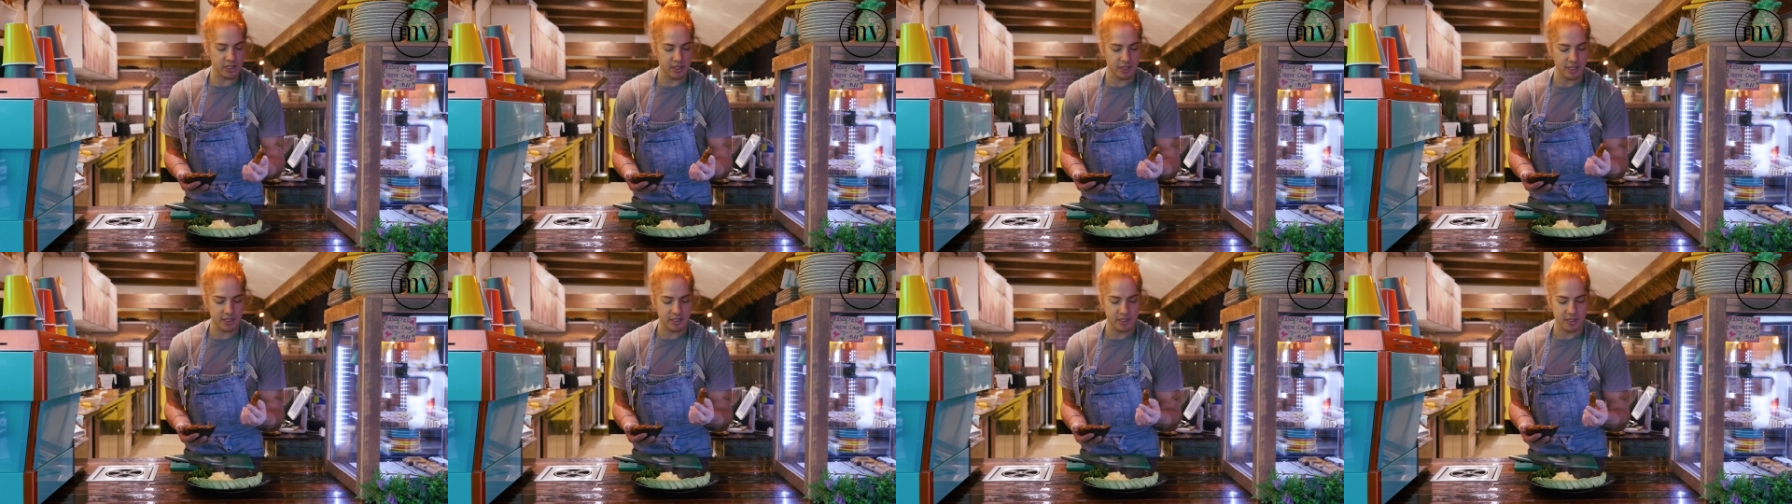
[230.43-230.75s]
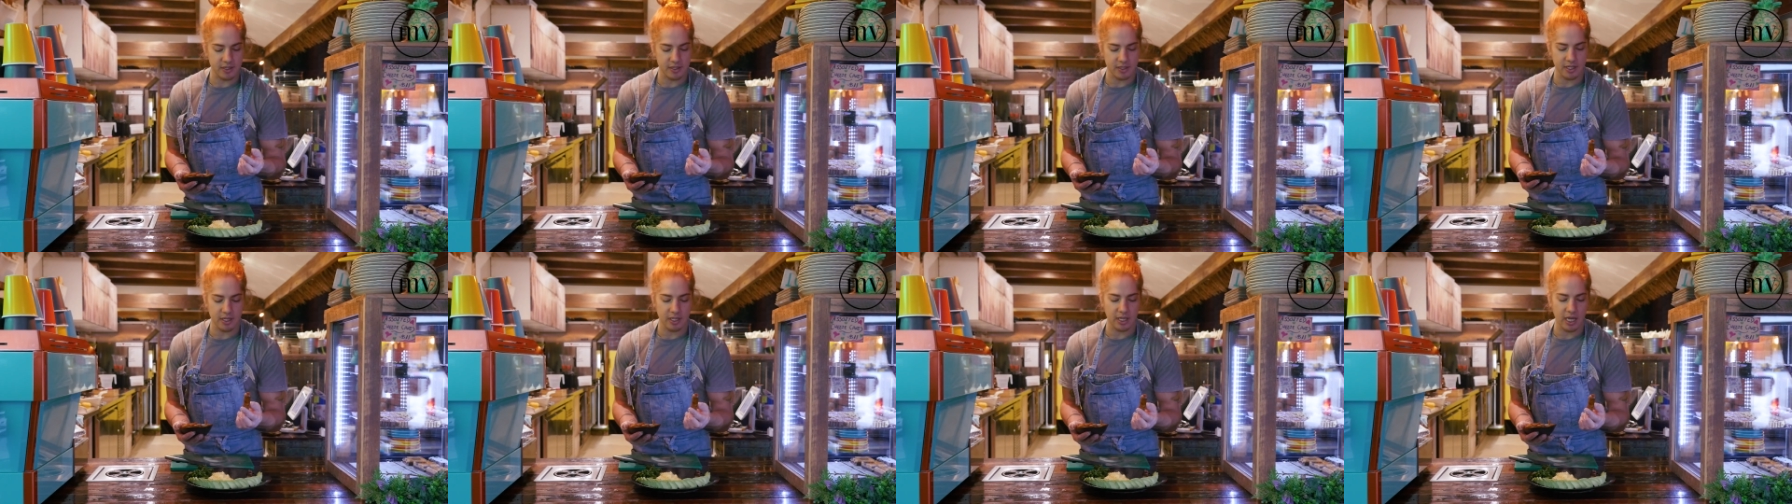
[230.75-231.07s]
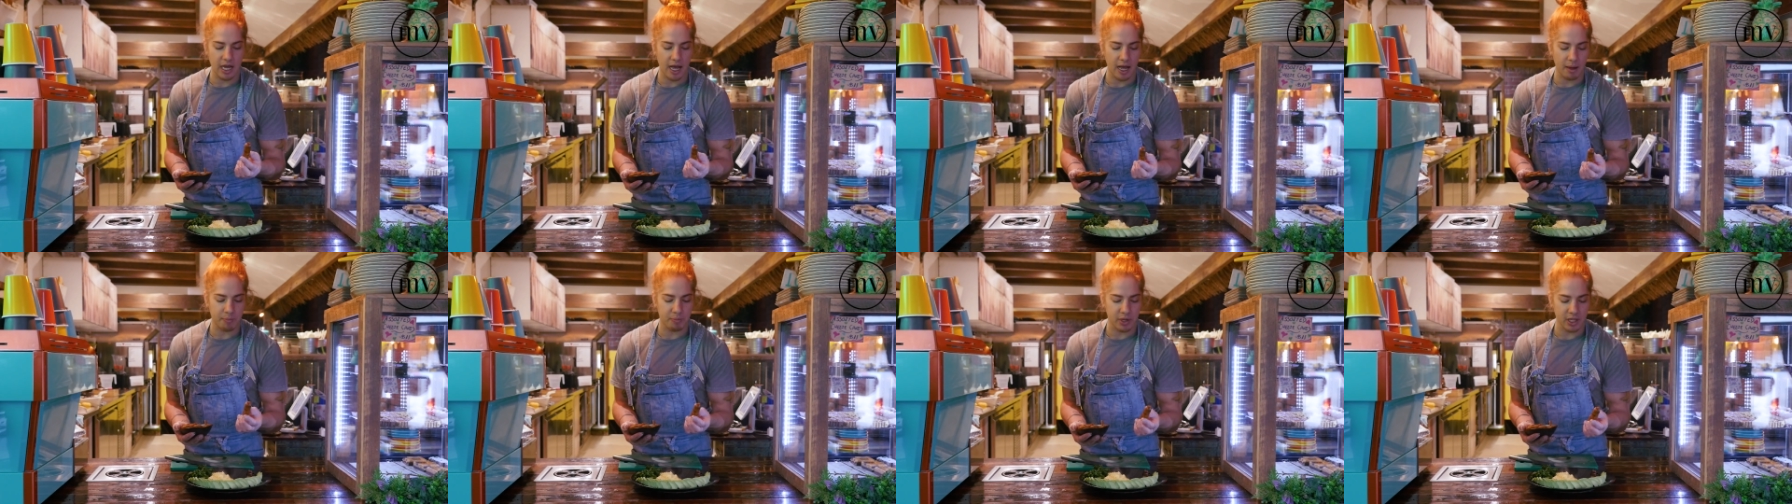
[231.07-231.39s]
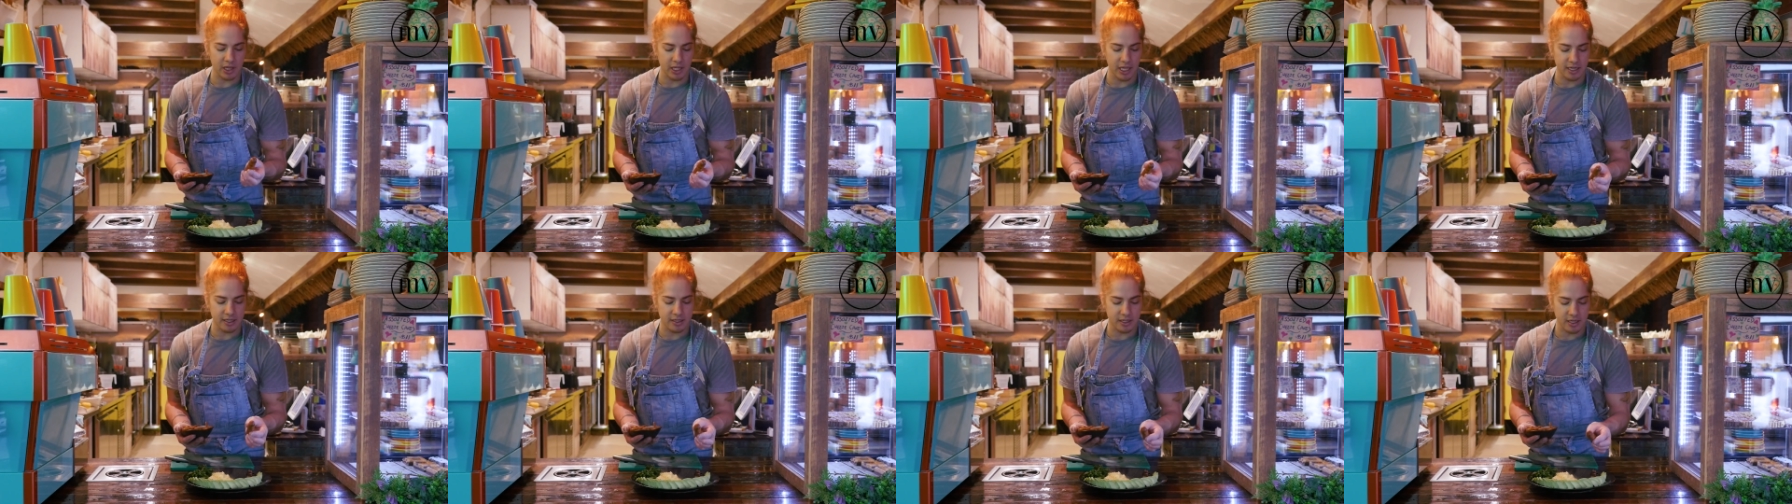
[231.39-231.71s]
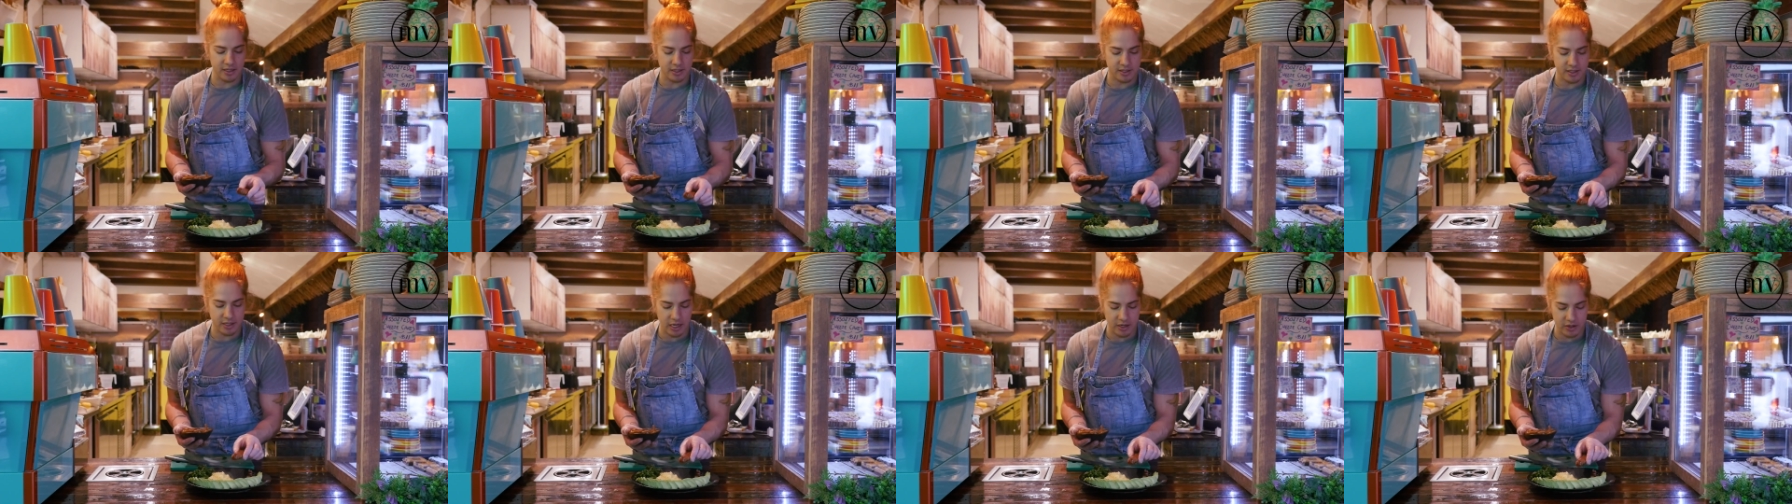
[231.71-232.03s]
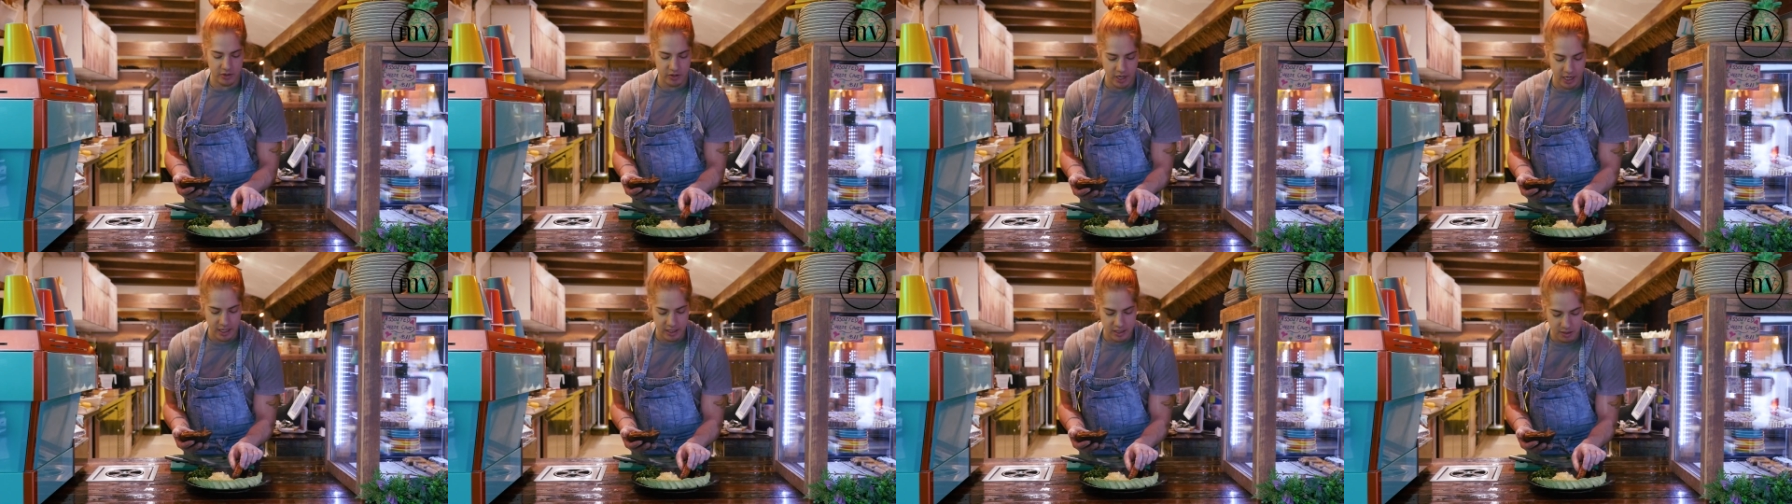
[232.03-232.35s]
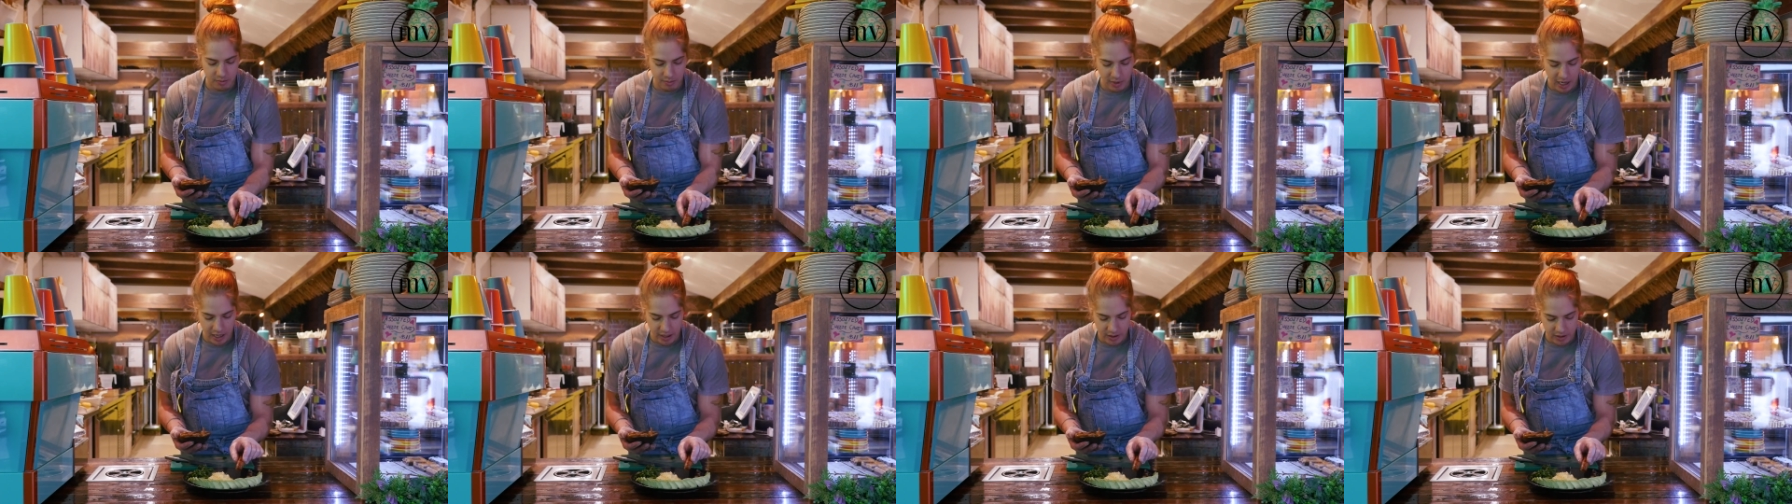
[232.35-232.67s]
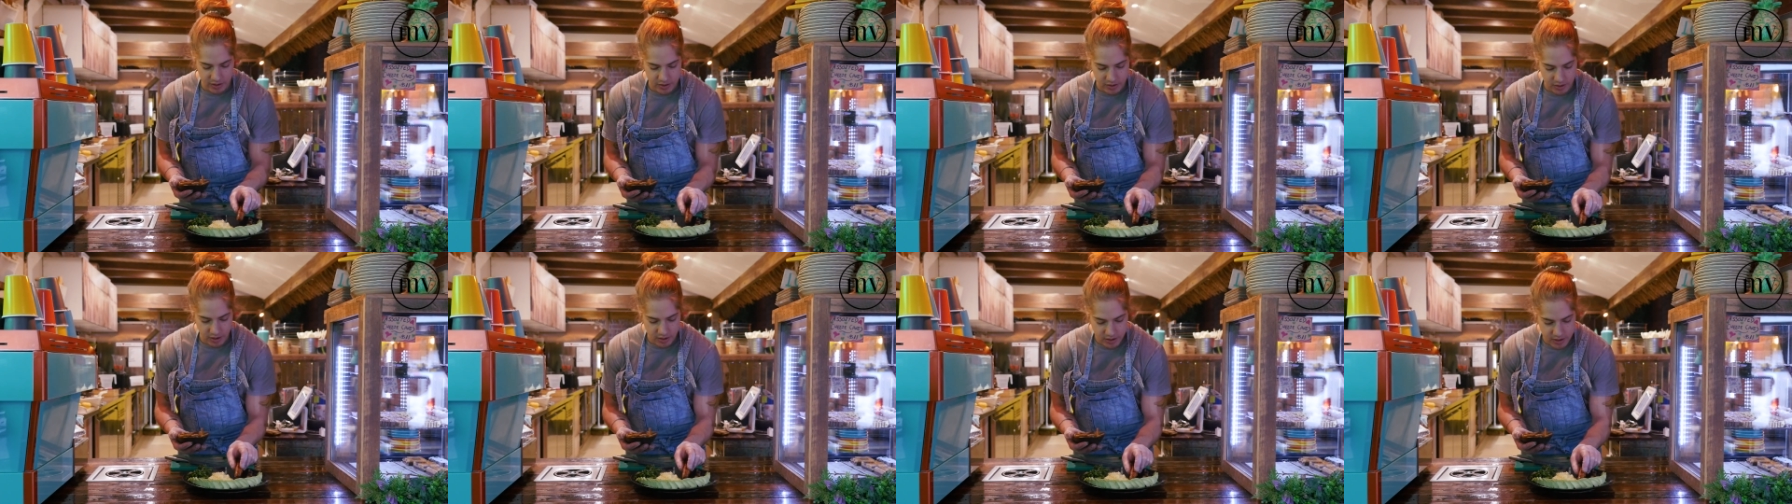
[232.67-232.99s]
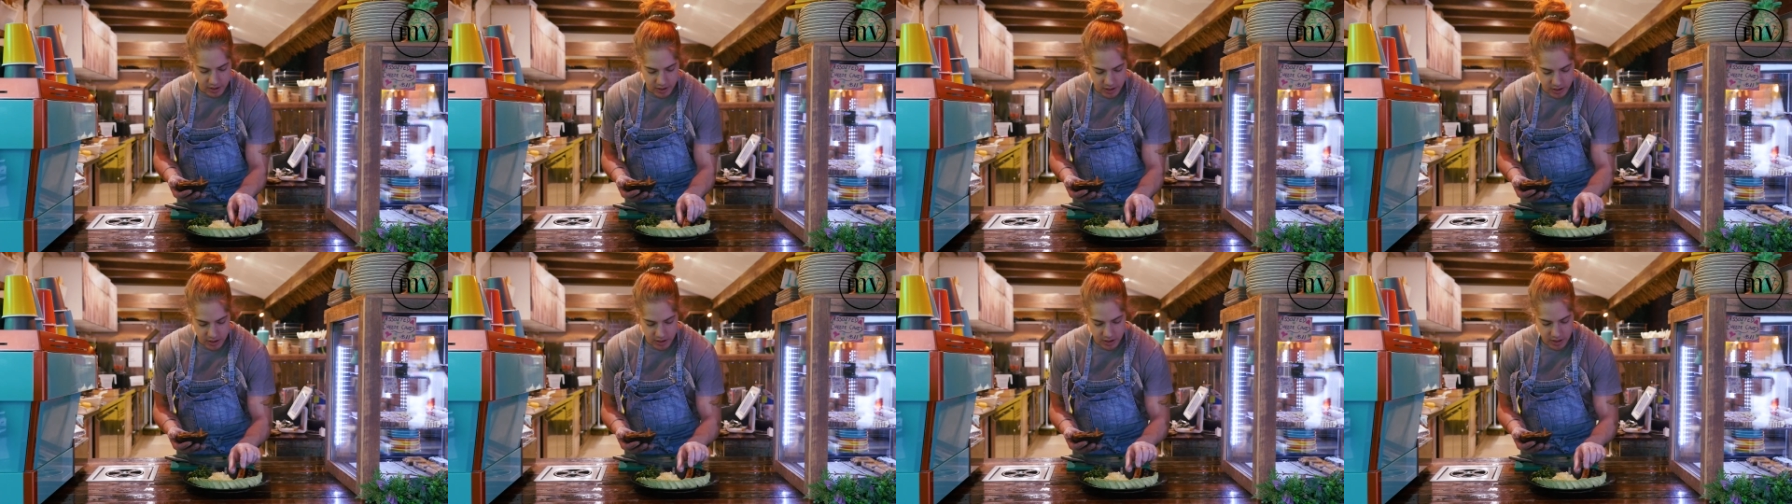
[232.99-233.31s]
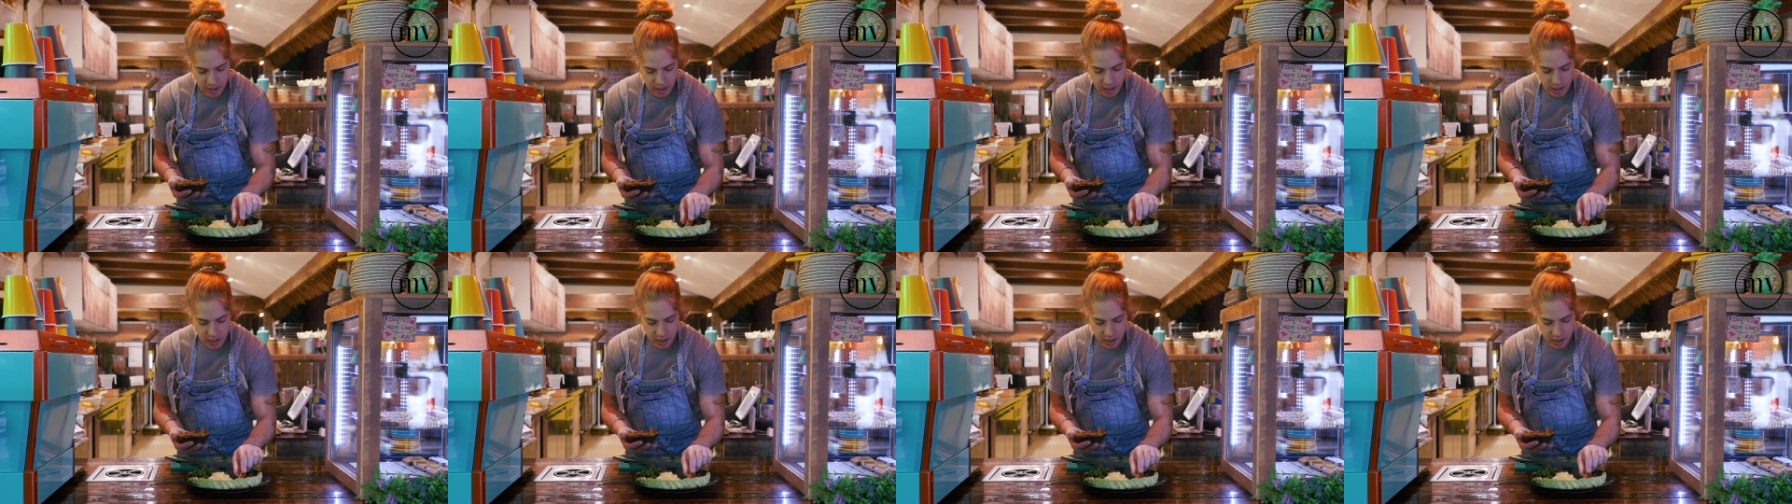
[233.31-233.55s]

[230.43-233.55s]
and this is the polenta sun-dried tomato sausage.